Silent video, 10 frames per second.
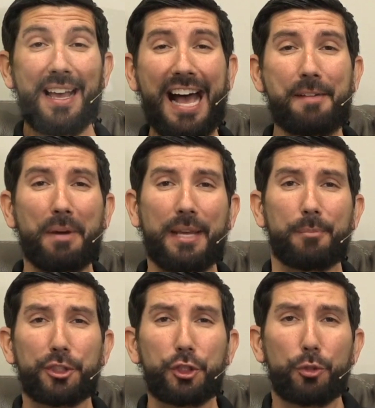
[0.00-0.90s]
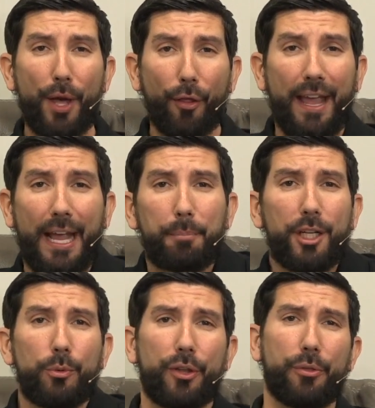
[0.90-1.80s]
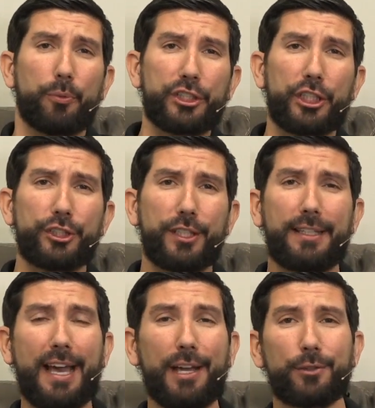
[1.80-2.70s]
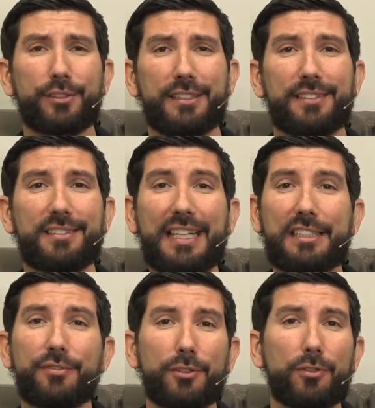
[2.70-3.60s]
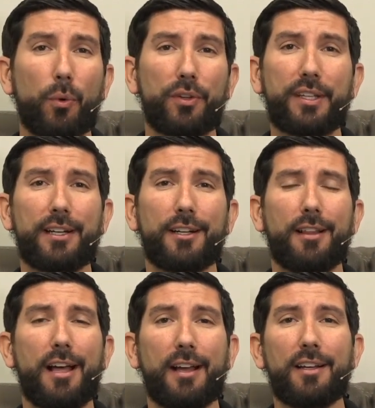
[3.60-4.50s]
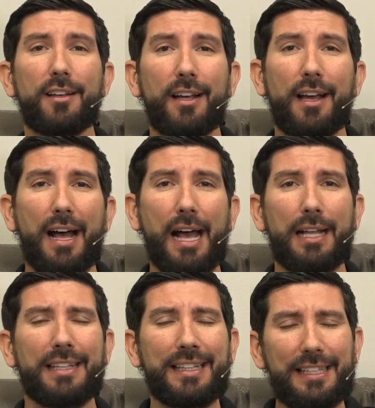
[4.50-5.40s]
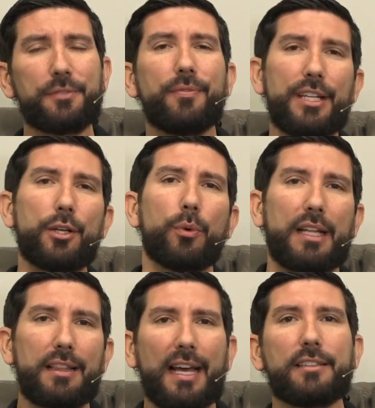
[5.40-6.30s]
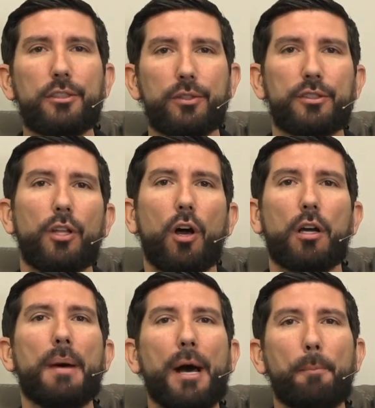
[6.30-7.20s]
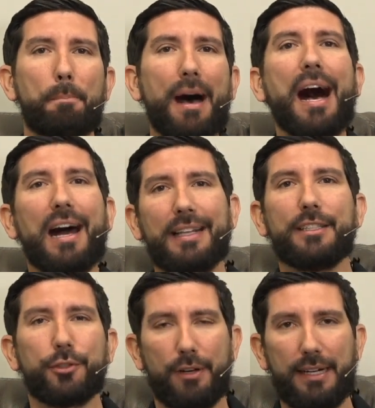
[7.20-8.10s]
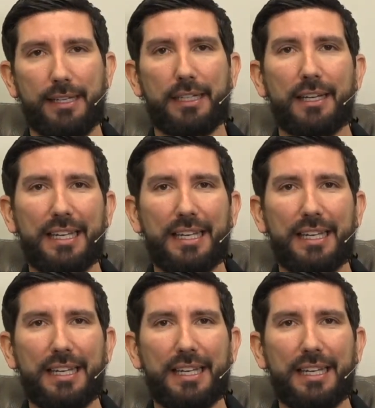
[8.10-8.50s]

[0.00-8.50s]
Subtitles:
Hi, my name is Jamel Hamka with Recherche Kennels in Statesville, North Carolina. In this video, what I'd like to do is talk about potty training.